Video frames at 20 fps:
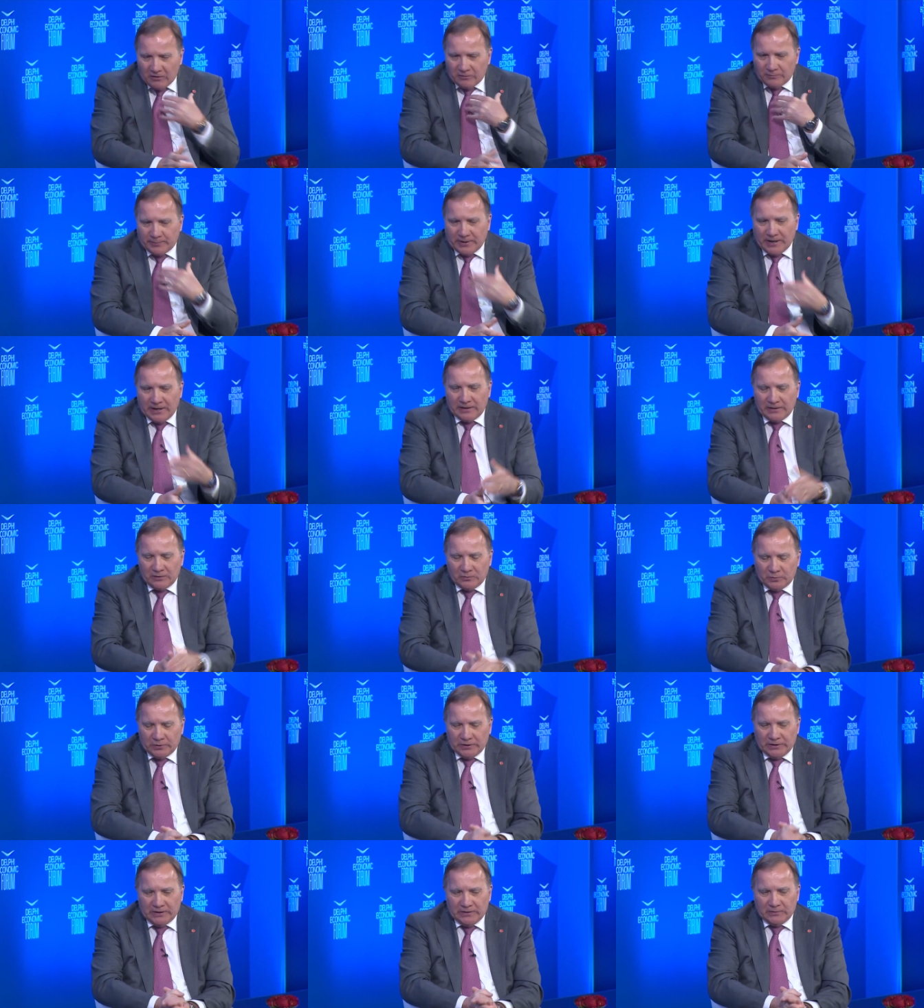
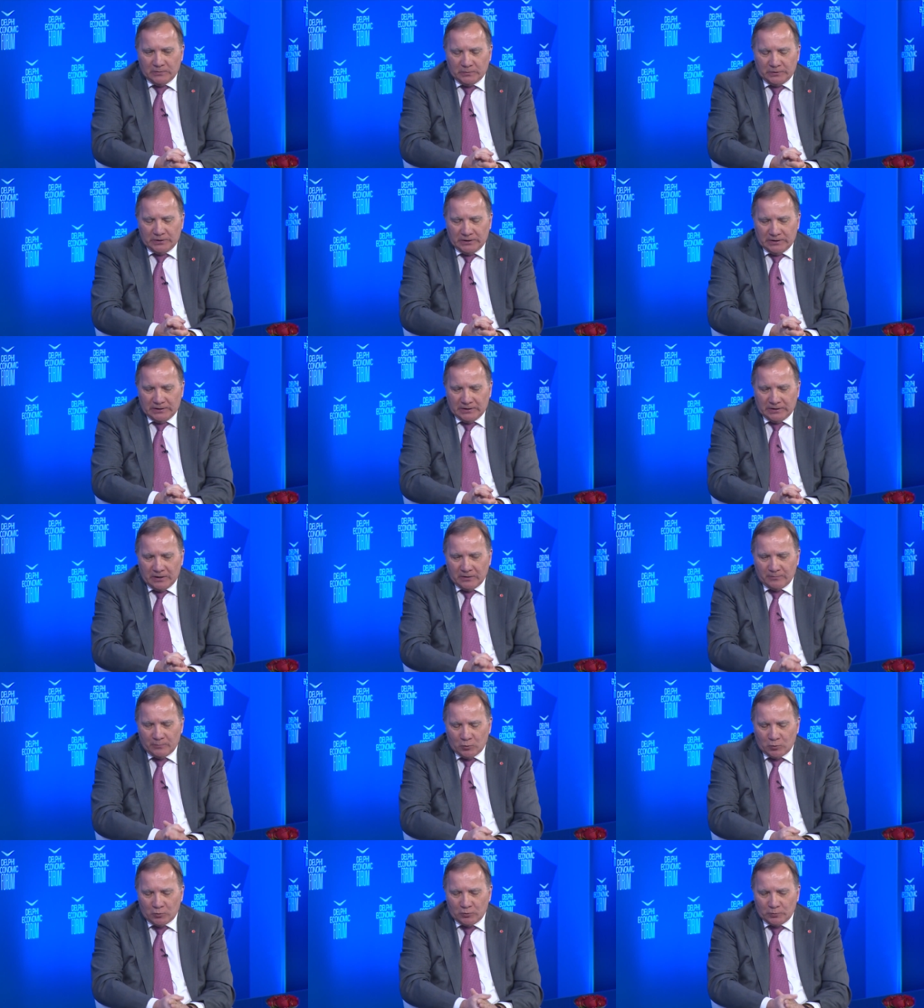panel, in
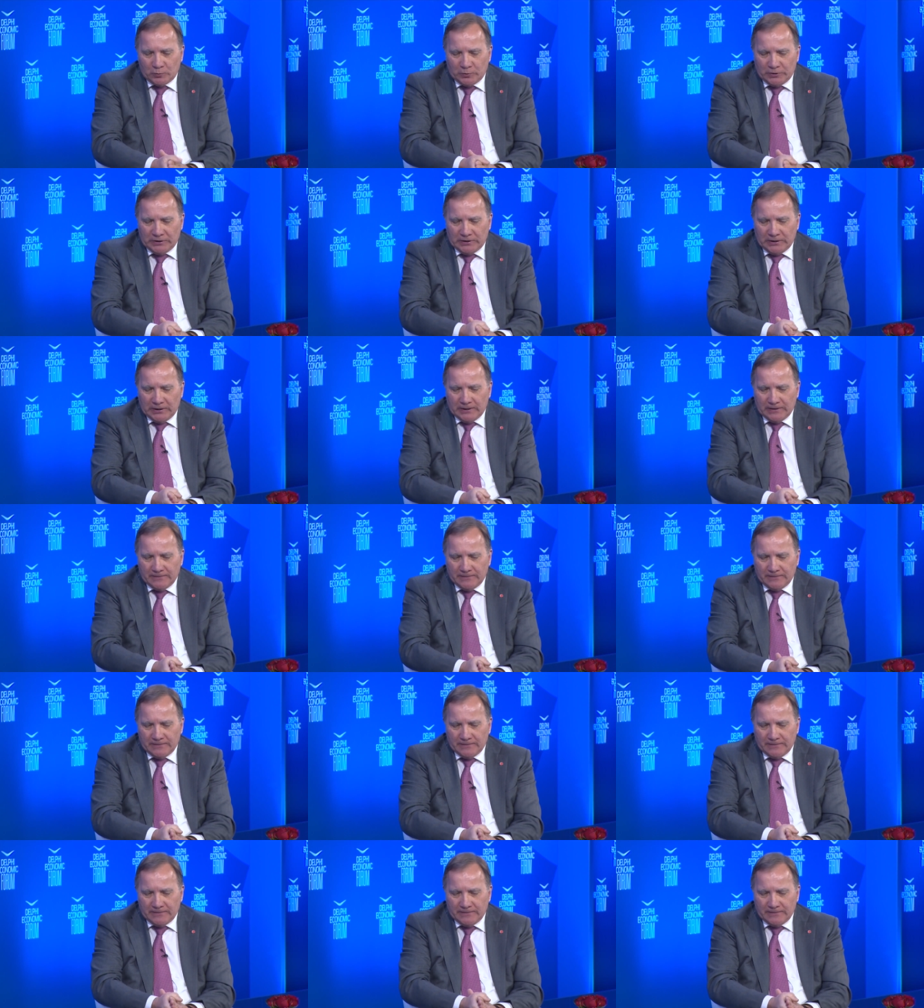our board, we